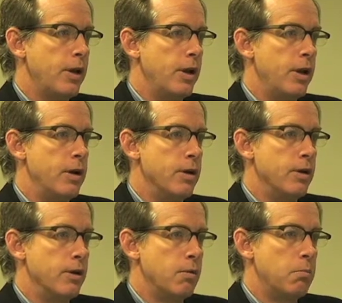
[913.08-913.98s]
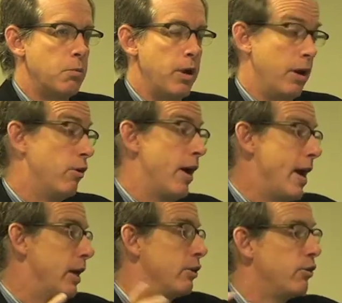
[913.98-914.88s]
in in
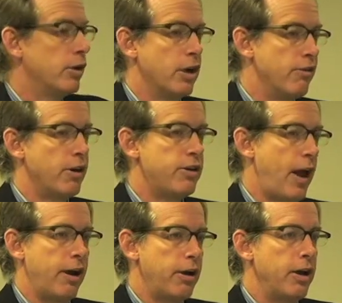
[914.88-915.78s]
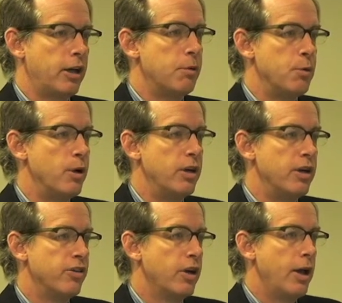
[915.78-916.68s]
clans, really, in very tightly knit
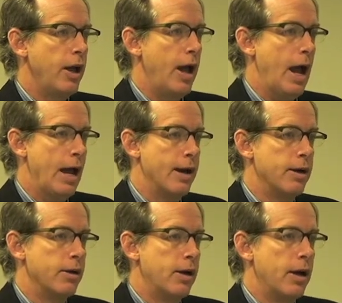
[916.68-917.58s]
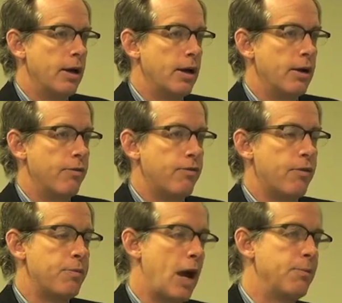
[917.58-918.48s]
communities, and
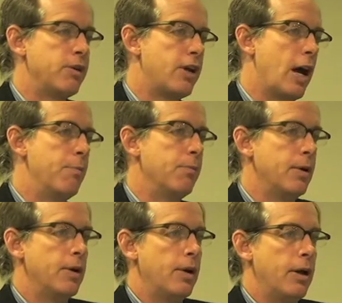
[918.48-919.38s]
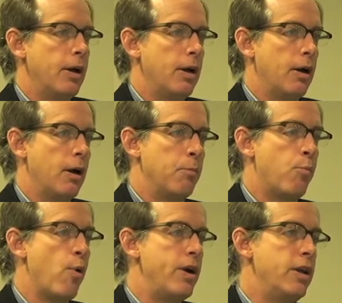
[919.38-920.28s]
from time to time, uh,
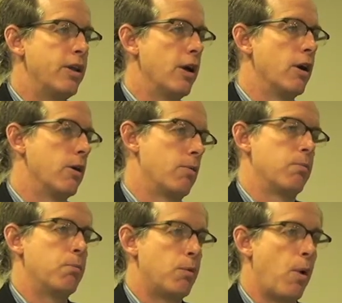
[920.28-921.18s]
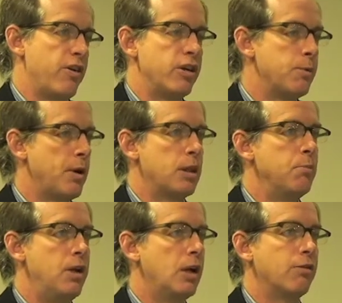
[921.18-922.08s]
pointing their questions about the
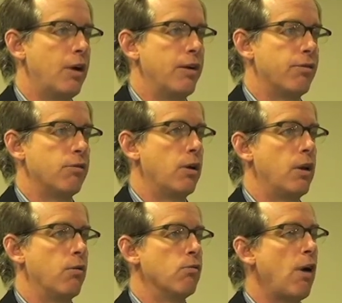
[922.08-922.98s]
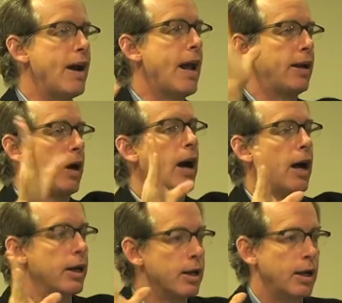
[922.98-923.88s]
meaning of life, you know, right at
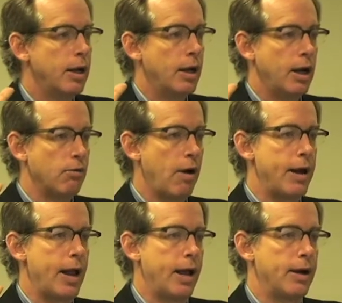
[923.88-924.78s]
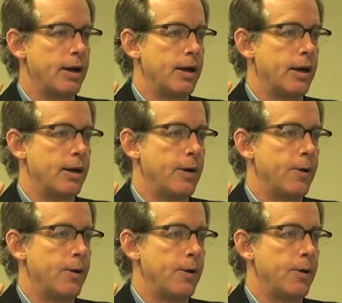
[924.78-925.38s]
God, uh, right at uh,